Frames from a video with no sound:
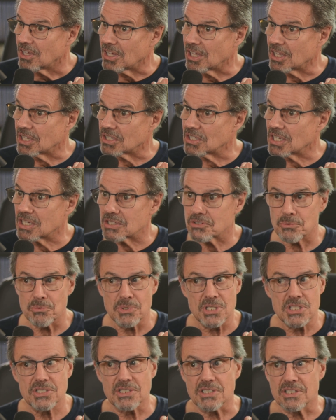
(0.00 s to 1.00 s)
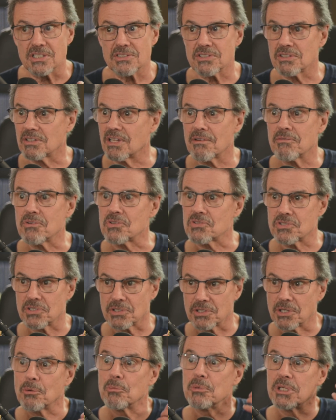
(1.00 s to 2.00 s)
And that's reaching into levels
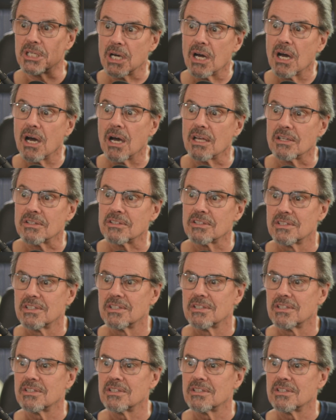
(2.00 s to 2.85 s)
that go beyond,